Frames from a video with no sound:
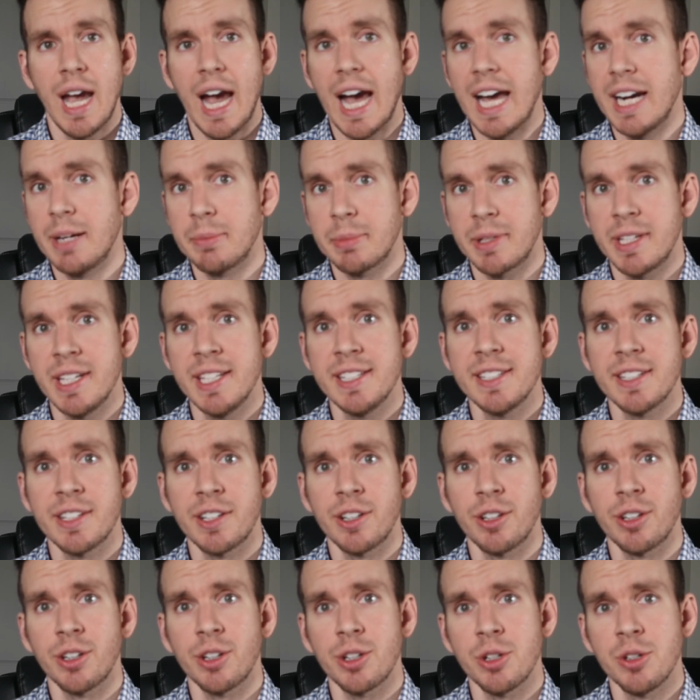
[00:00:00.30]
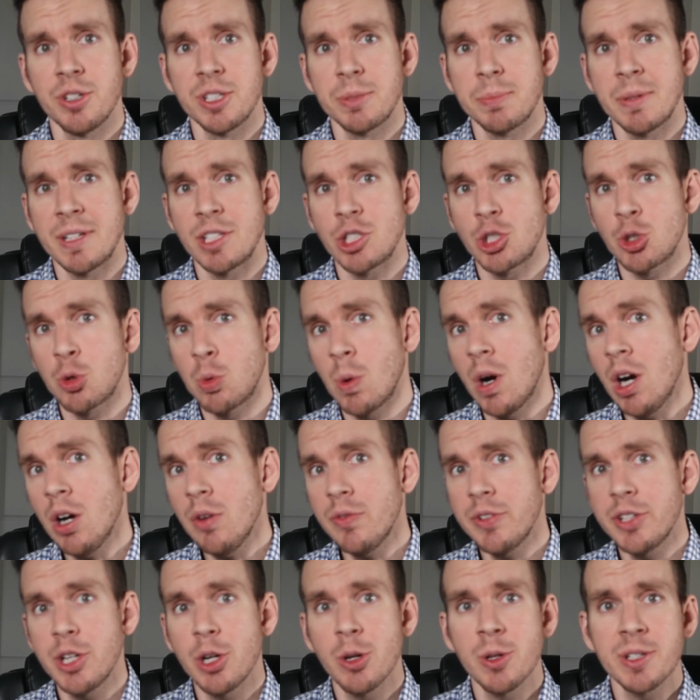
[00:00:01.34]
Adam Kinzinger, who spent
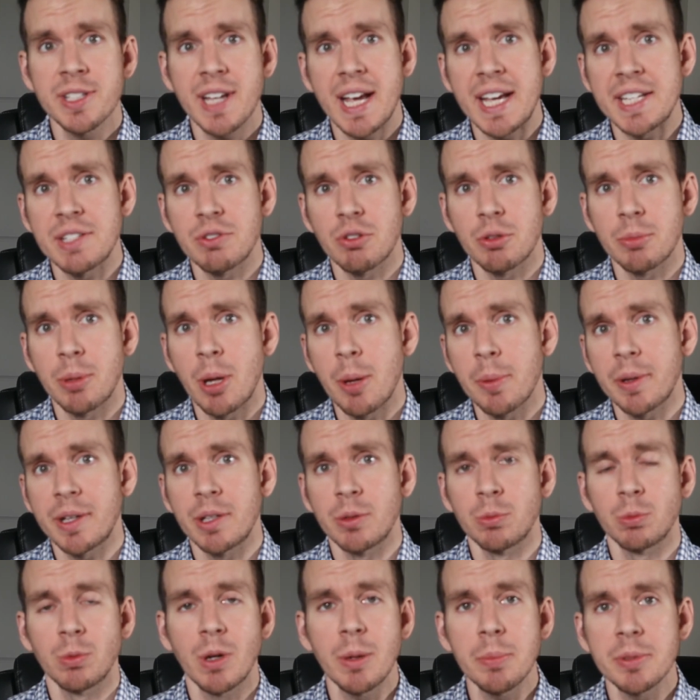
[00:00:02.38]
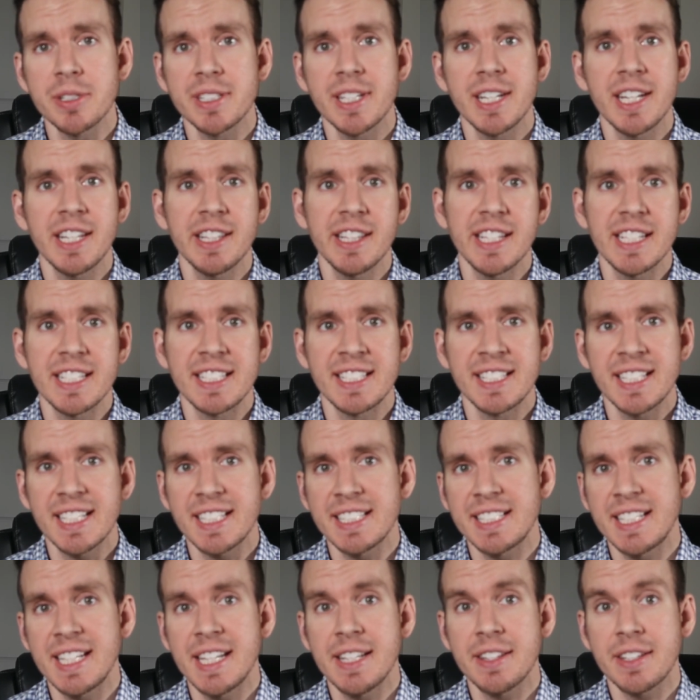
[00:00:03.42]
12 years as a Republican representing the
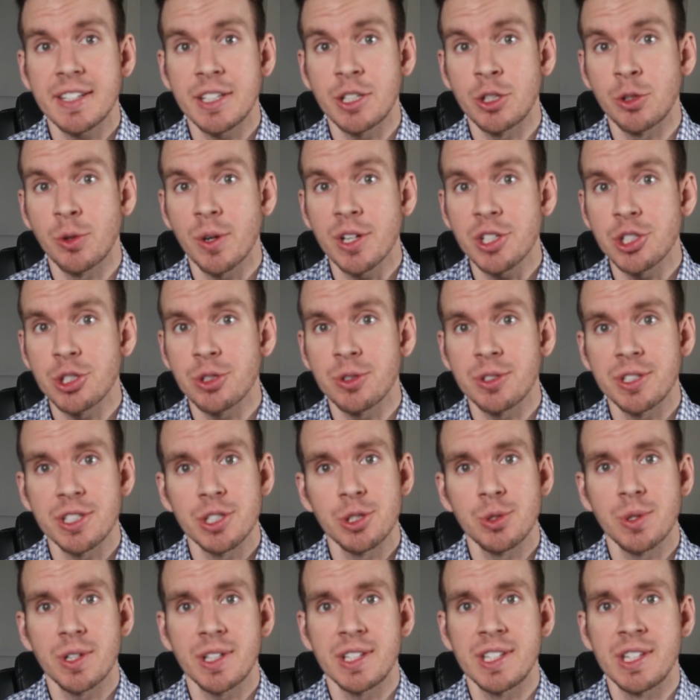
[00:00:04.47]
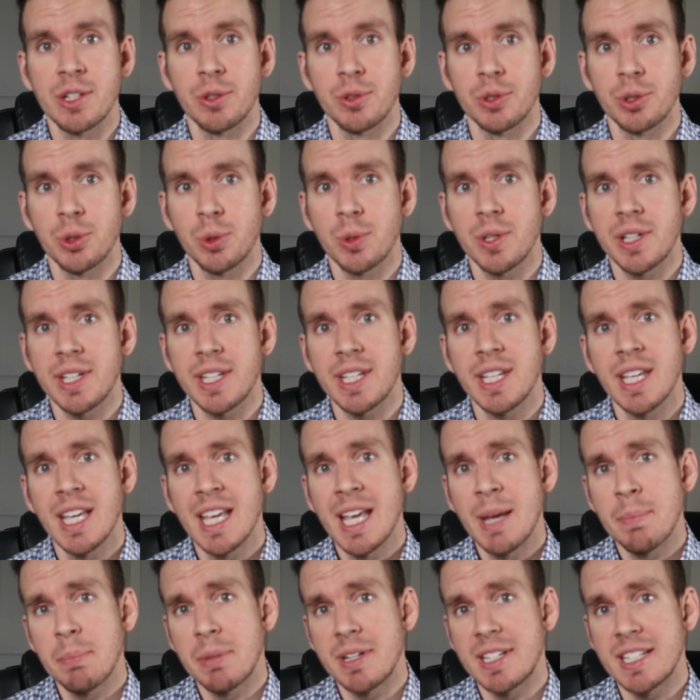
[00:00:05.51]
16th Congressional District in Illinois,
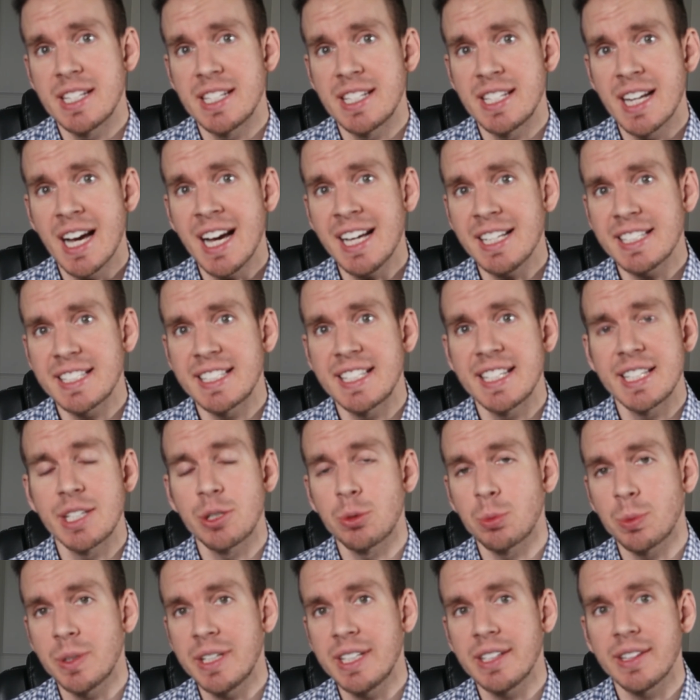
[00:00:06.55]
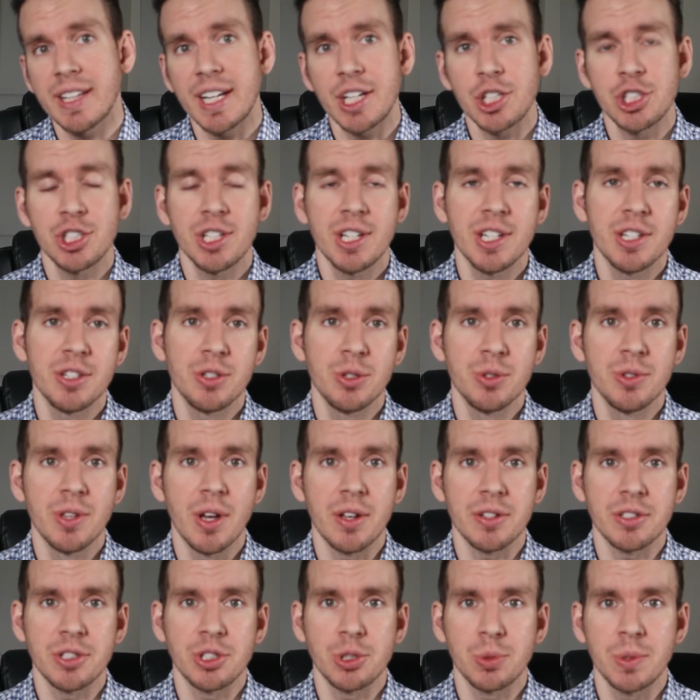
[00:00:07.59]
but did not seek re-election in
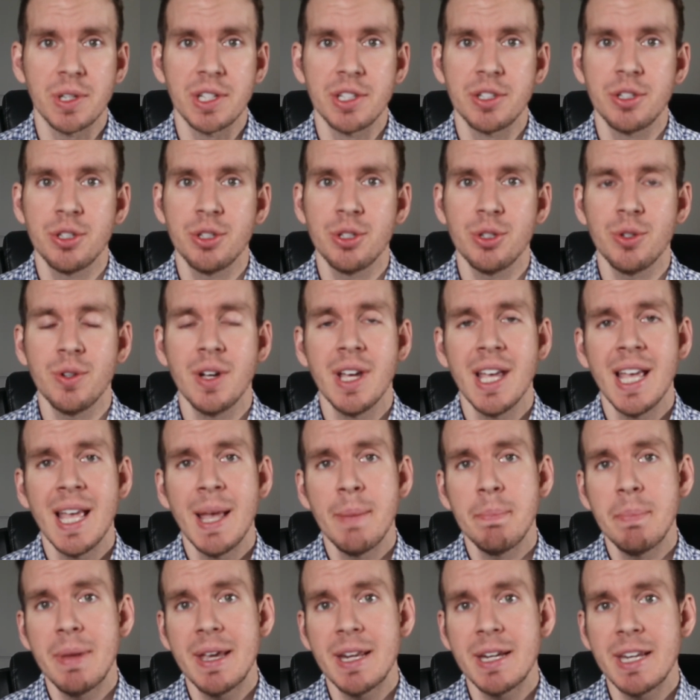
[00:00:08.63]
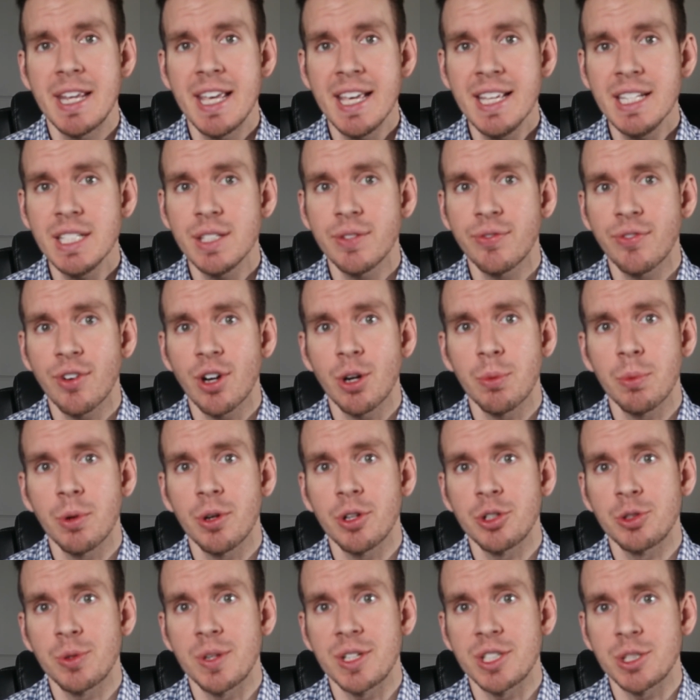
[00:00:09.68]
2022, made his
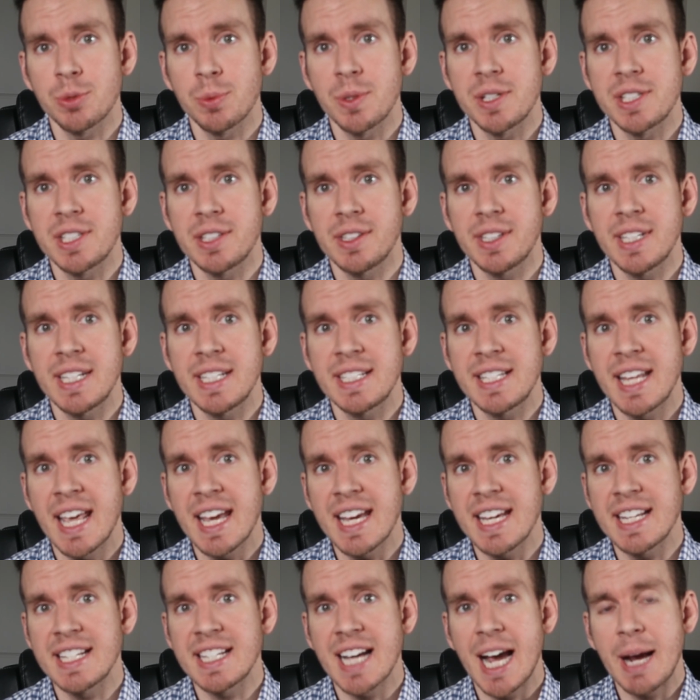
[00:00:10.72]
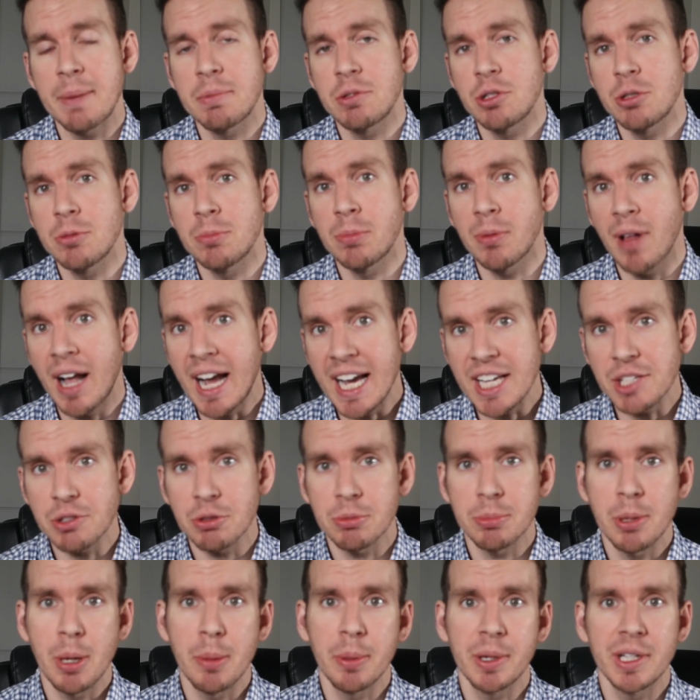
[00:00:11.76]
farewell address recently, taking time to blast
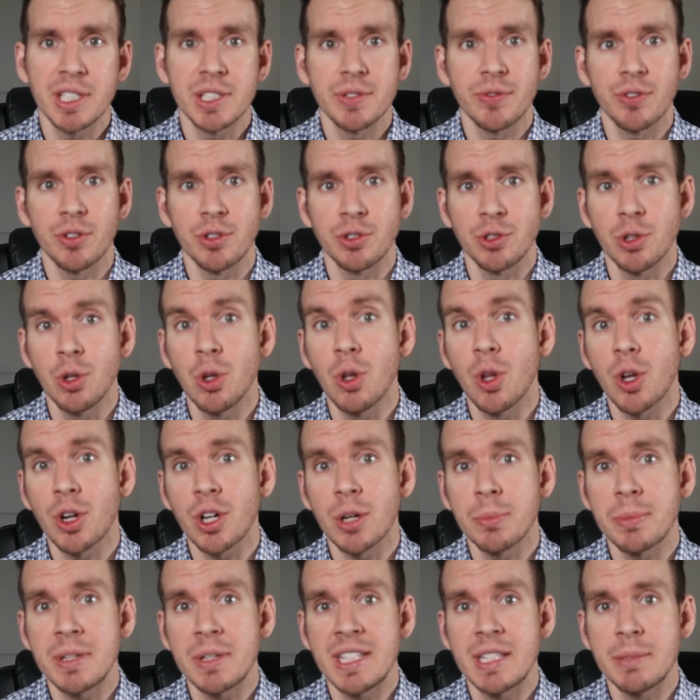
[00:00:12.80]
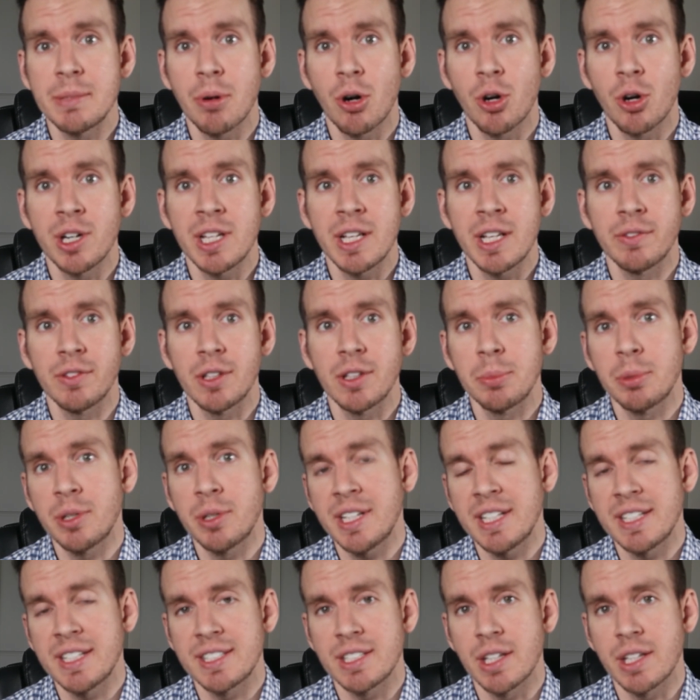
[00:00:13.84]
Republicans for no longer being the party of
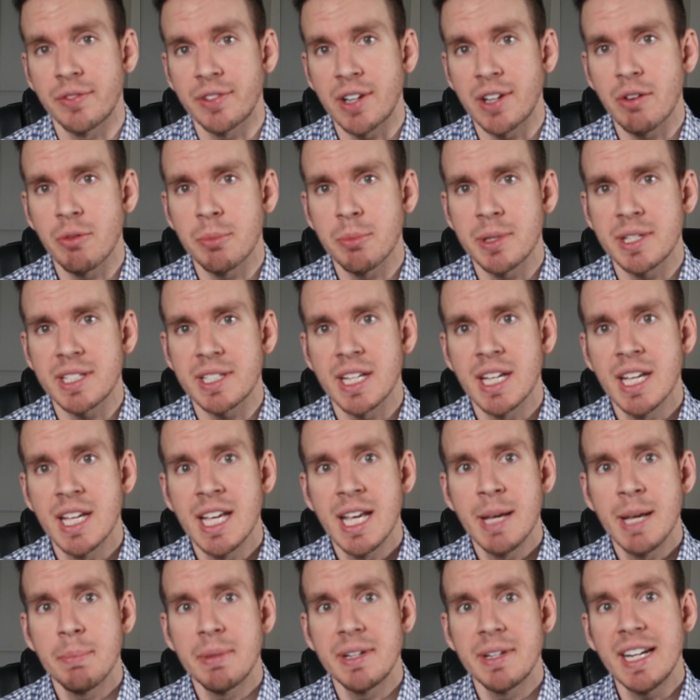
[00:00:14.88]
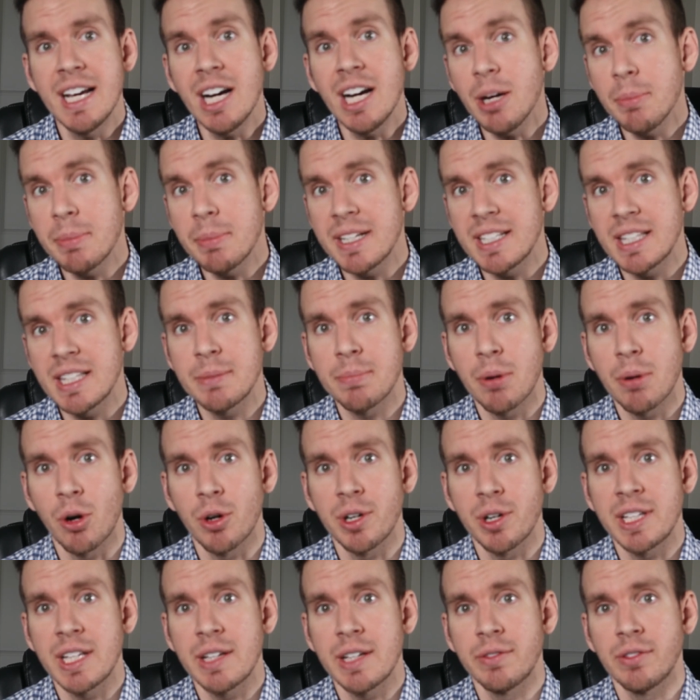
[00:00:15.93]
liberty and self-government, but now being the
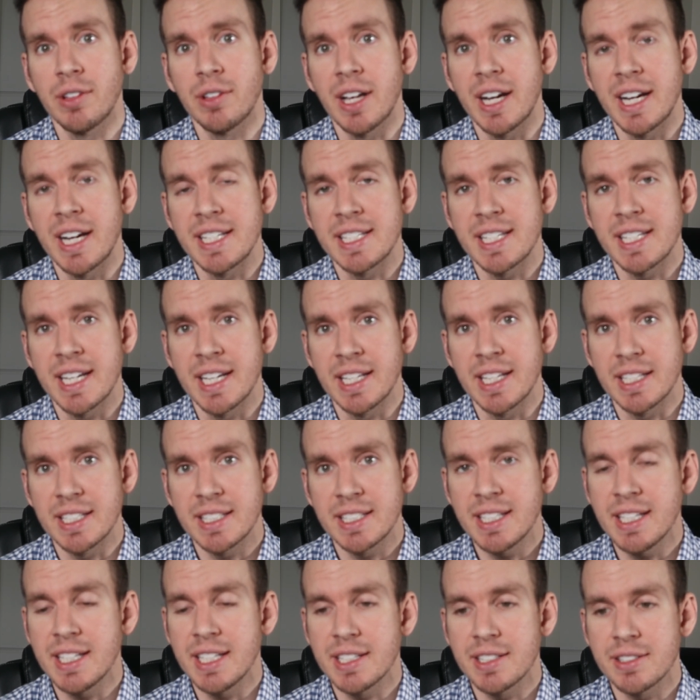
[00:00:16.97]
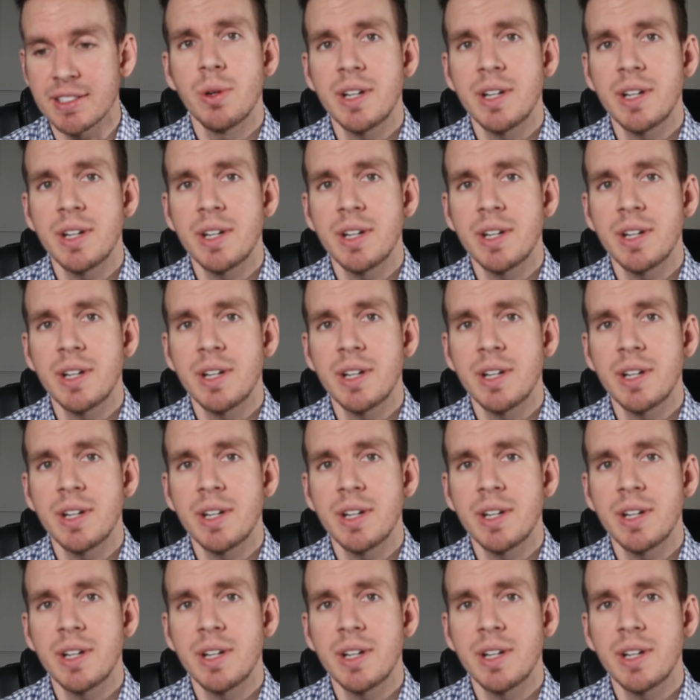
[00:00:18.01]
party of lies and deceit.